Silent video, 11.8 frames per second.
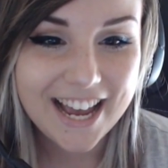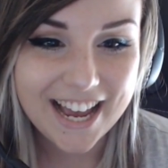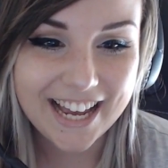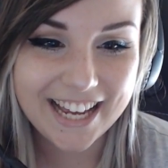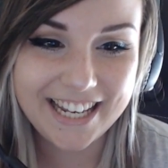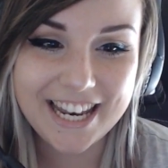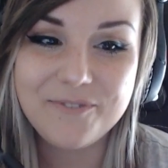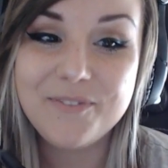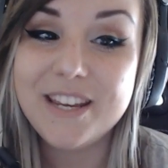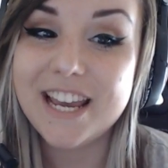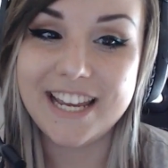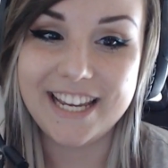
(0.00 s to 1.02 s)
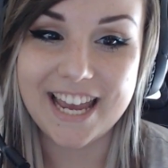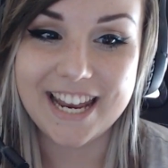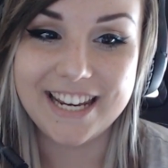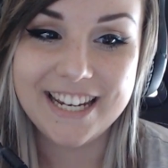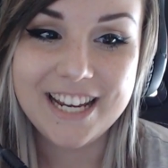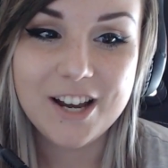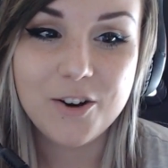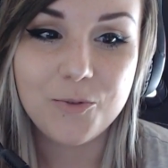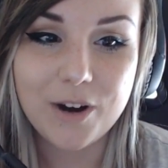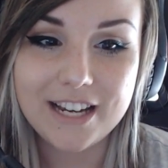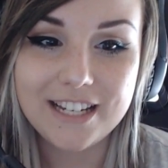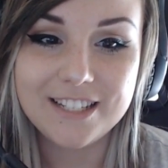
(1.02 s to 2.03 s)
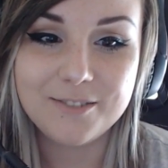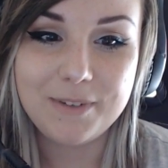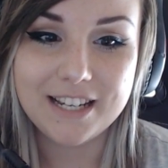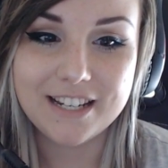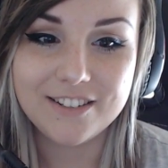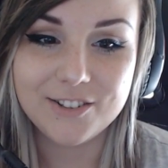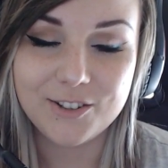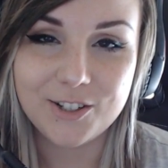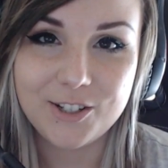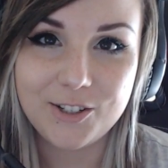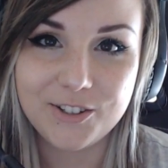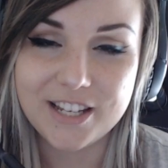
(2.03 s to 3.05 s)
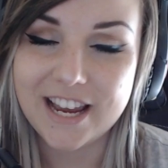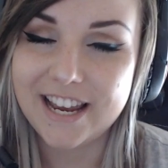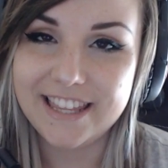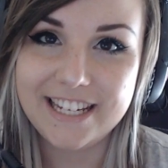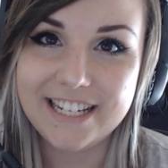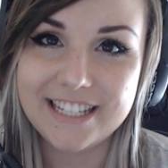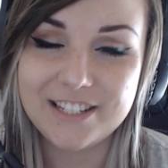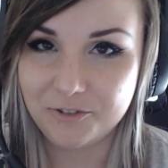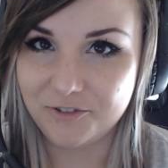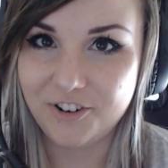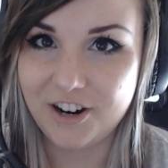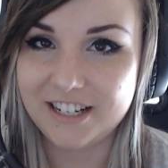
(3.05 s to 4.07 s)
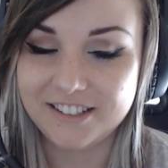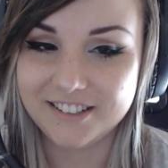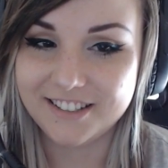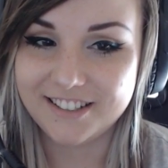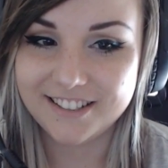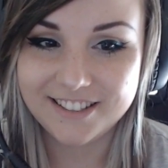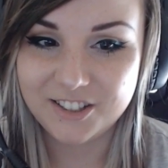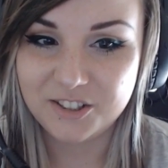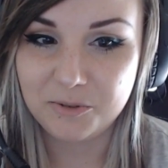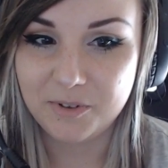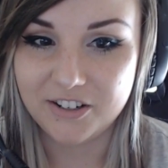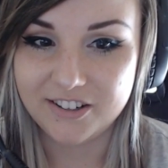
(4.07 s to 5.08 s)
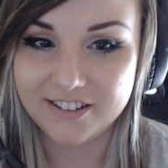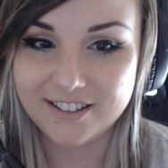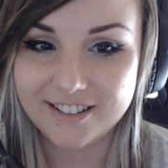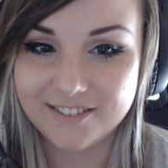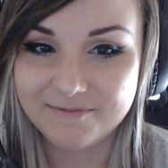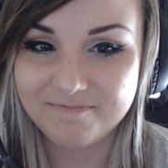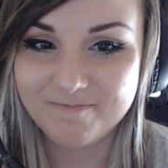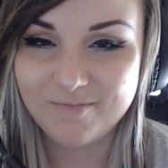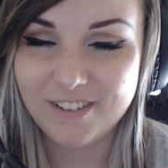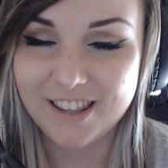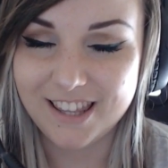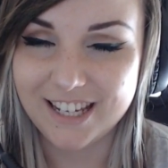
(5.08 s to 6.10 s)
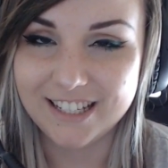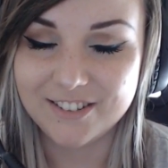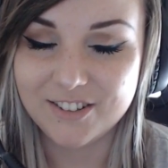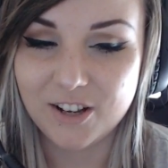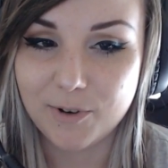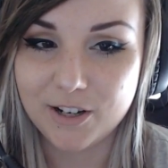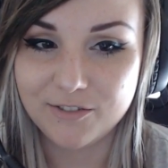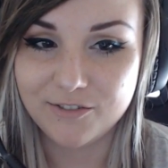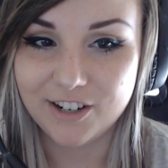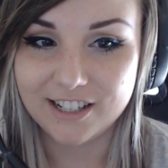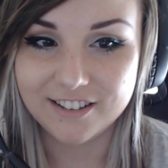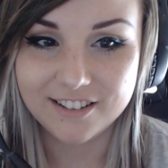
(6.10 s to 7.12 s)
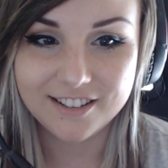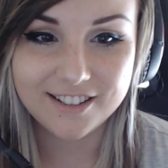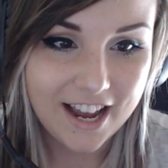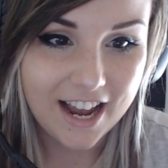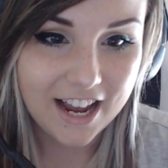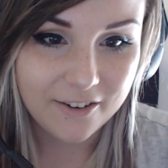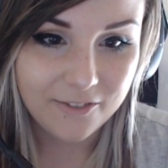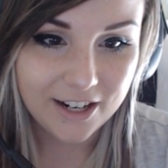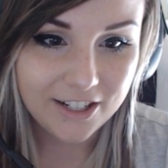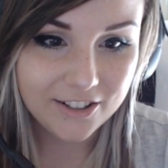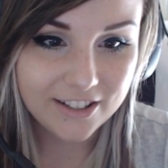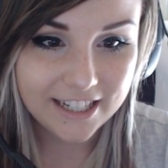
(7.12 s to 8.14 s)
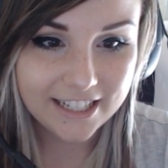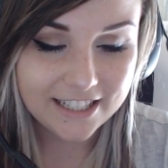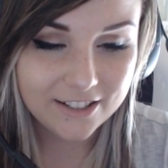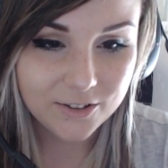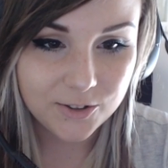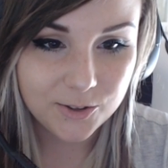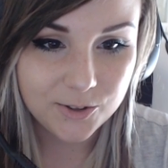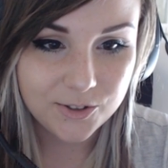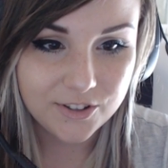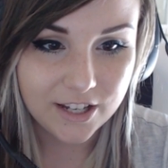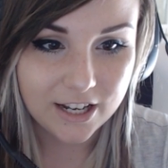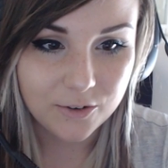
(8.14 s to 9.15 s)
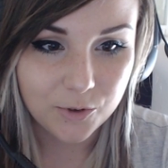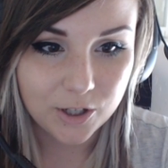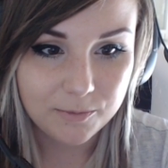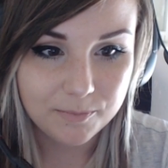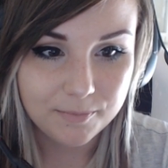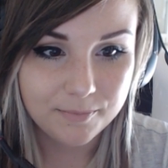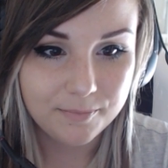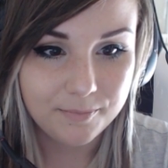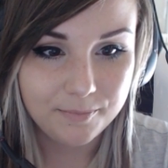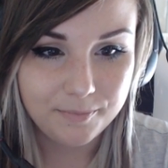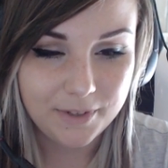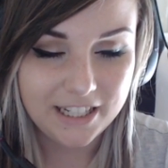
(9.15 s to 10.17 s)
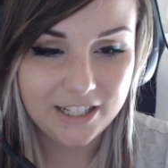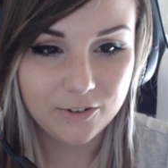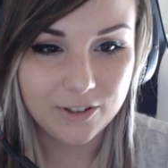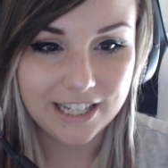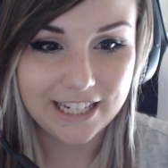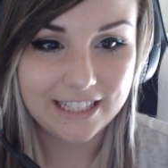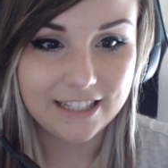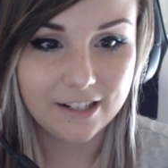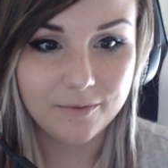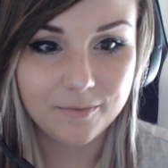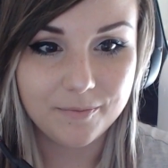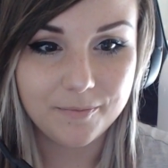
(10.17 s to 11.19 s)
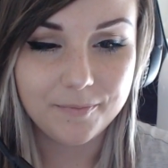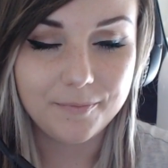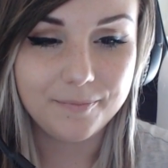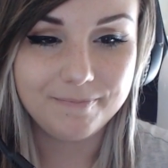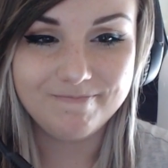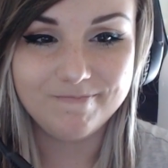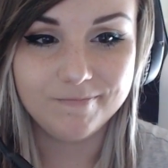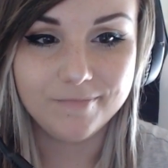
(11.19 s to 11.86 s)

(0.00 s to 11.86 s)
And then Miha again. Why is Miha so cute? I think it's her freckles, to be honest. I think it's all about the freckles. Why do you like tattoos and what made you like them?